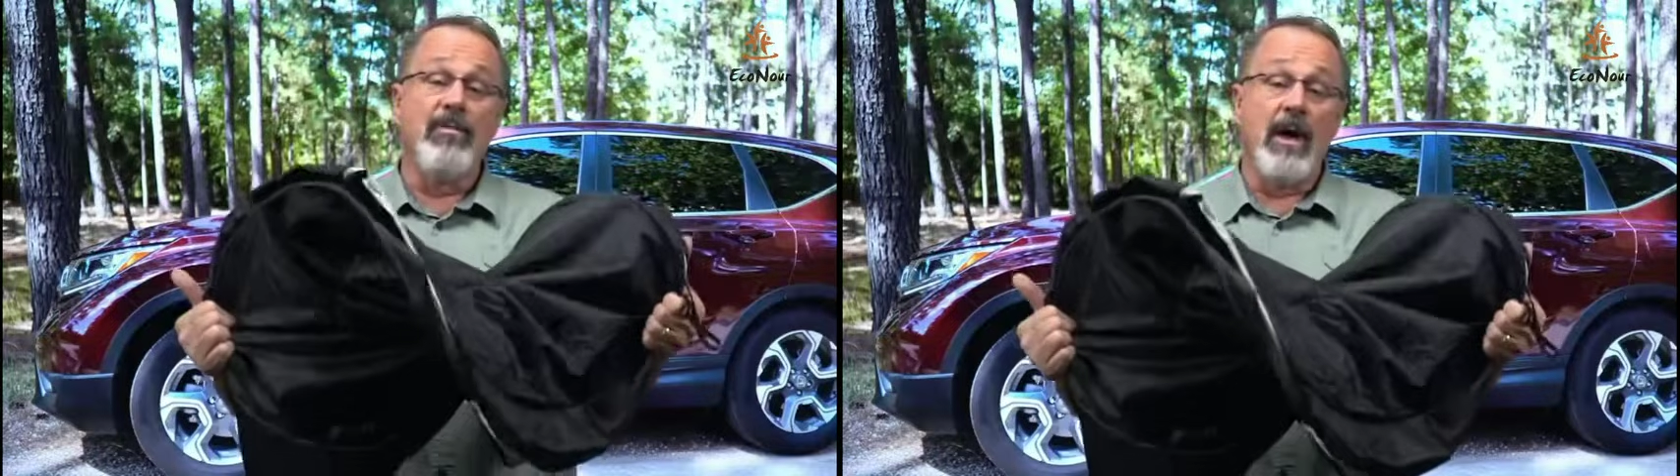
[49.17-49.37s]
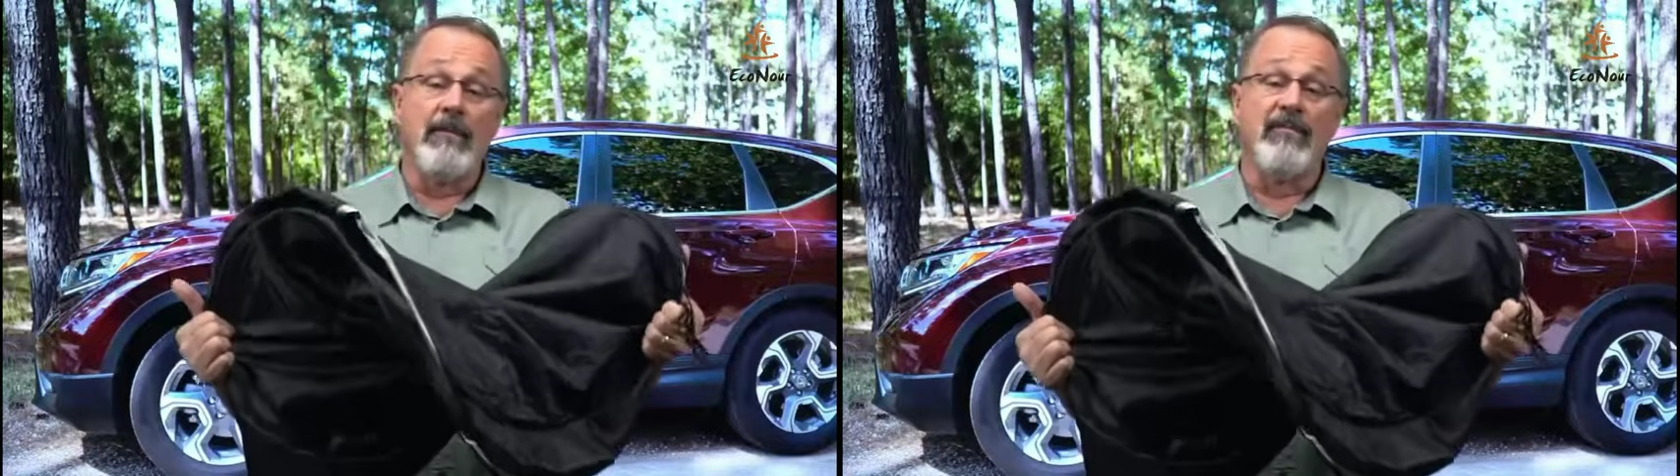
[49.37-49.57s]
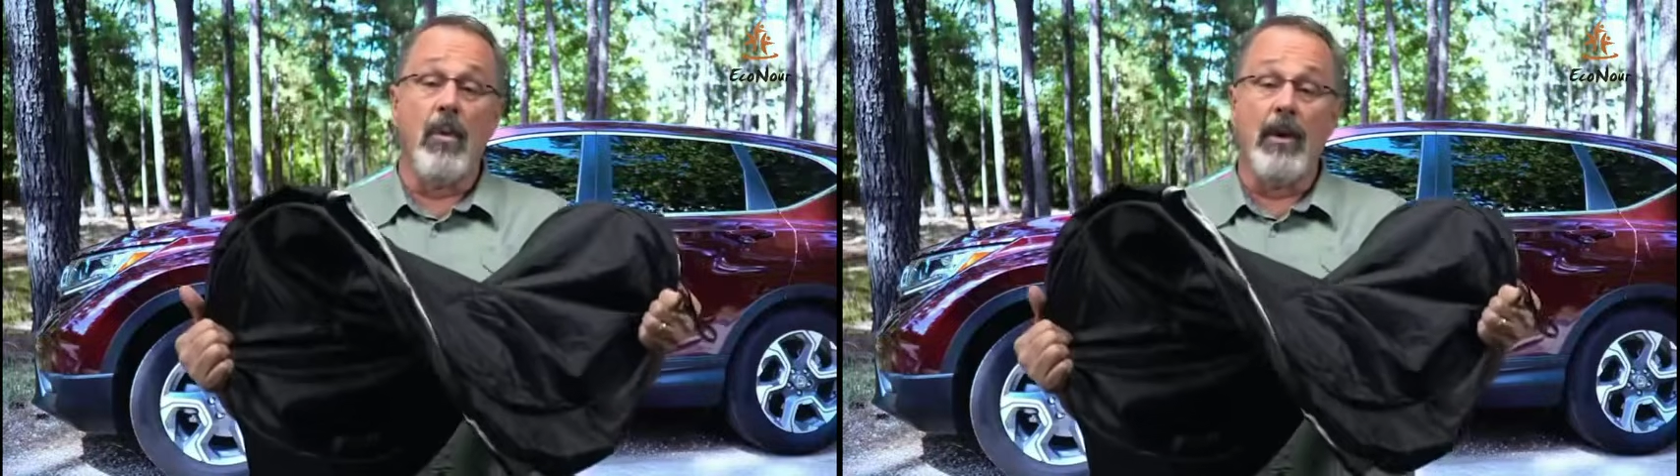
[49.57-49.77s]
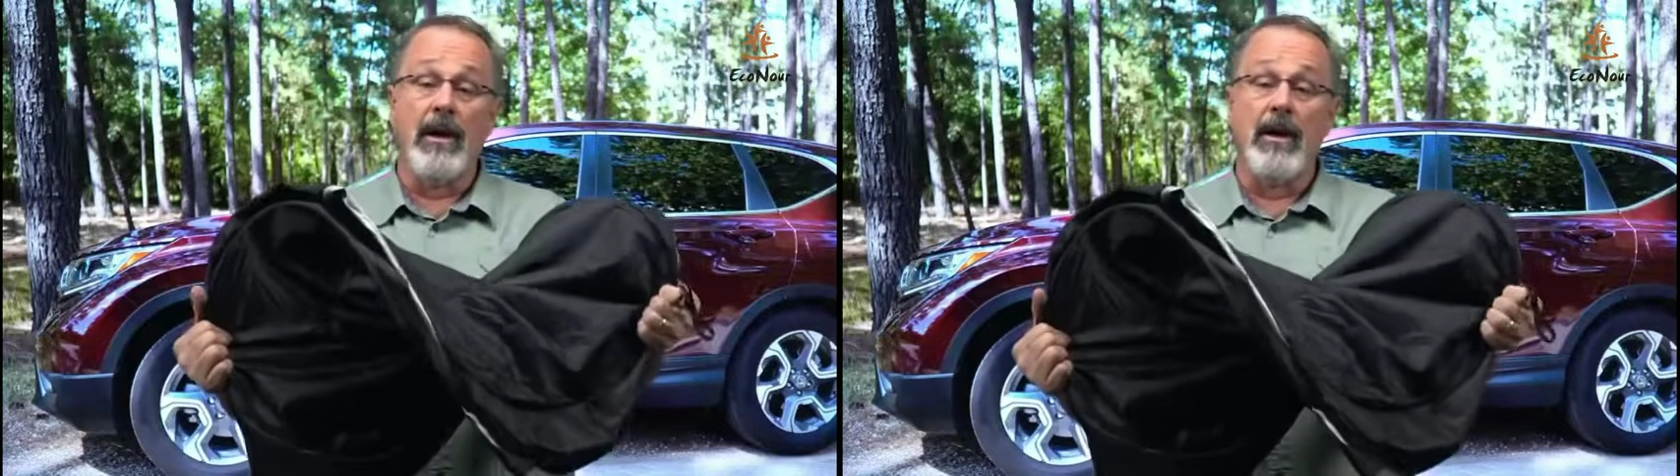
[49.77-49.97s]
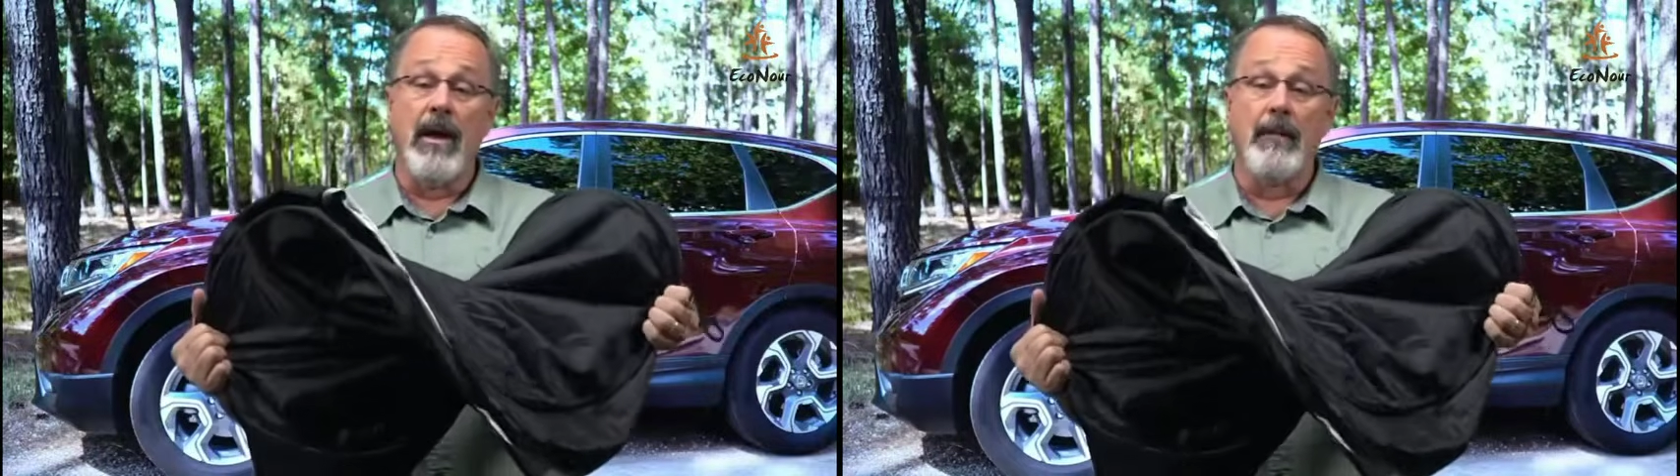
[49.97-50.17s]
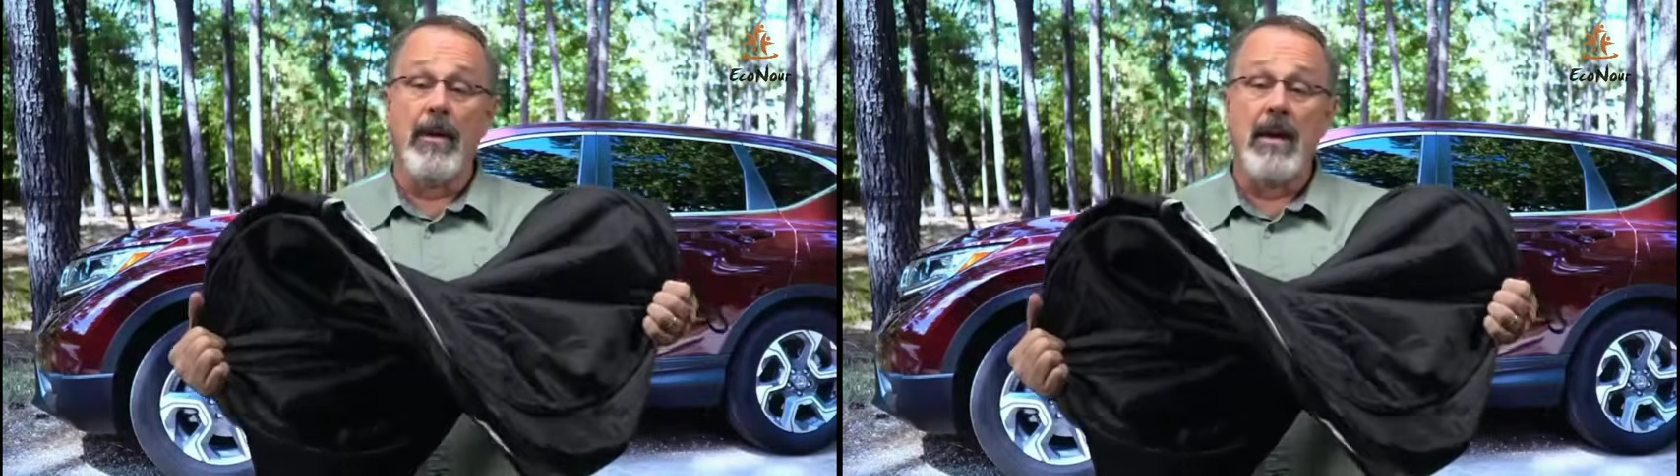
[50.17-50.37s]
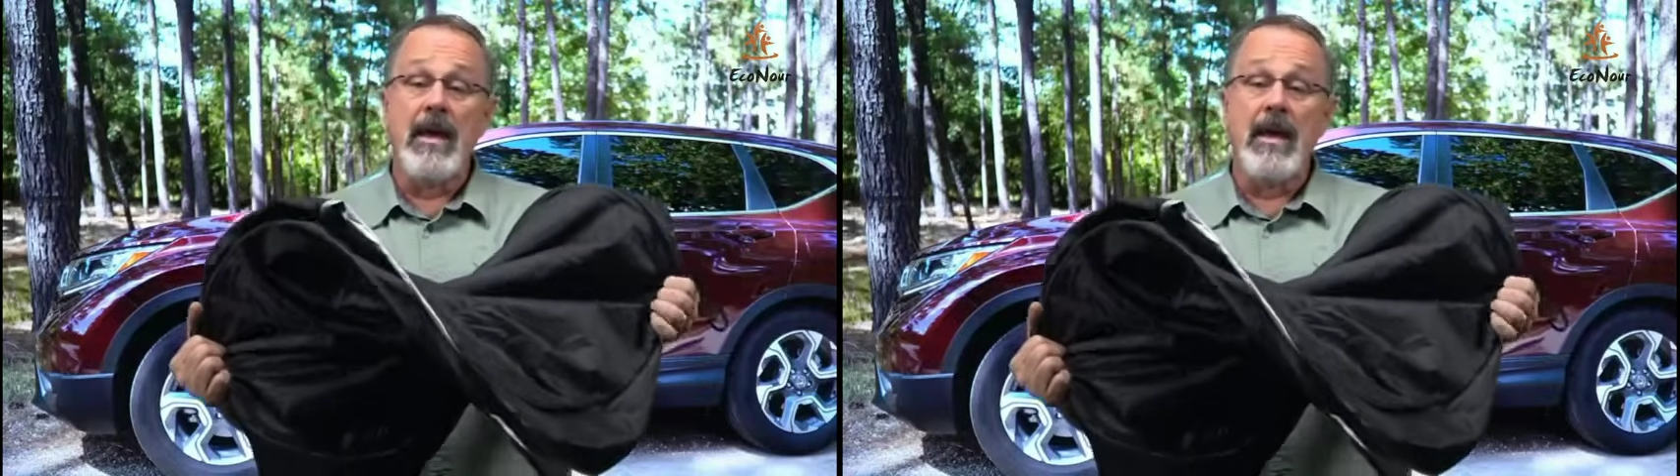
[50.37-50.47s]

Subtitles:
thumbs pointed up,